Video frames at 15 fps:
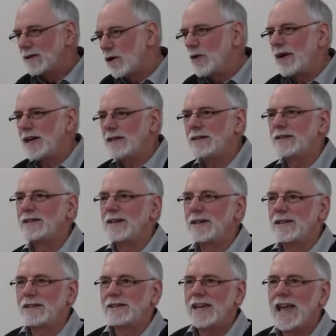Go
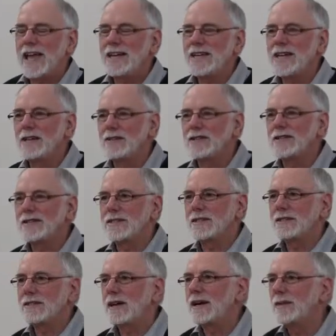ahead, 10 years,
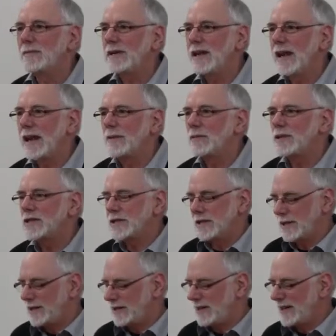and I'm in Amherst,
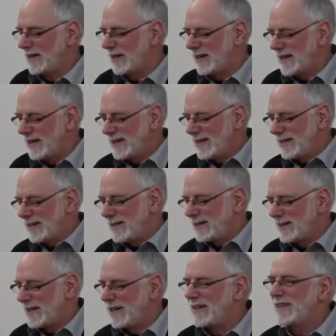and
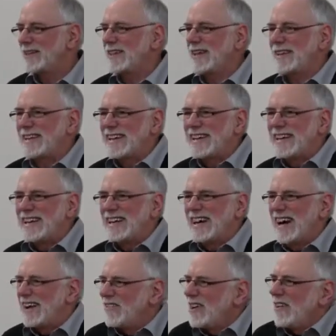decided that
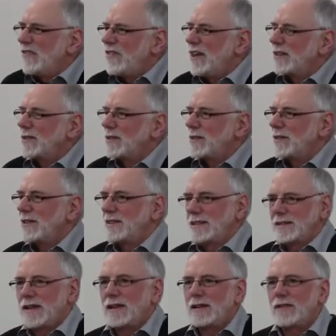I really felt a
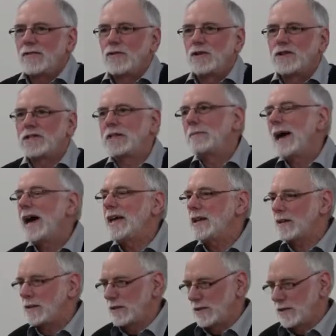desire for a
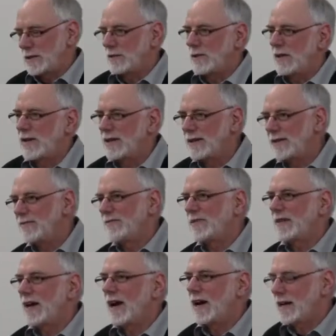sabbatical, so
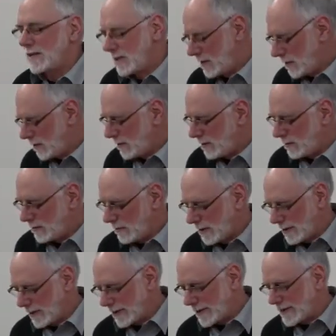I asked
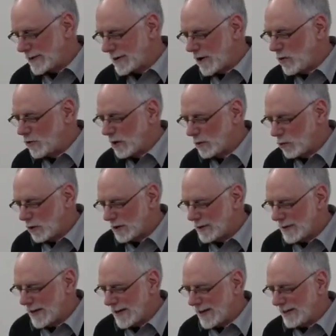to go on
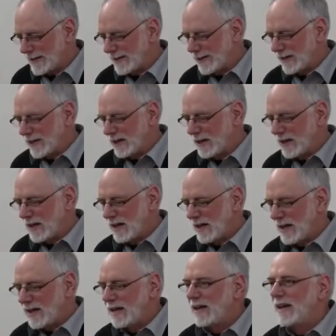one,
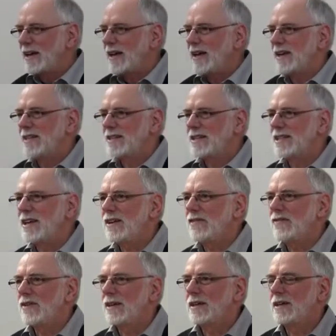and instead
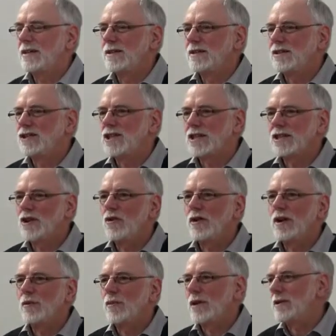of just
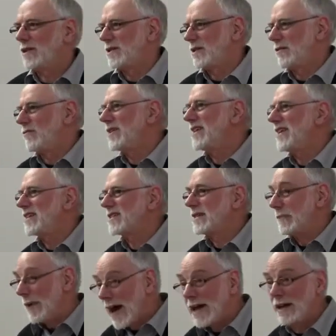going on what was really a
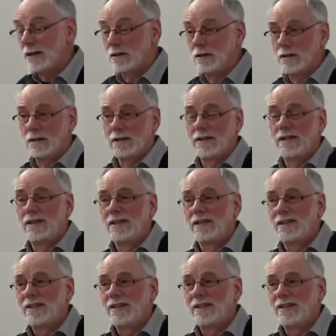sabbatical,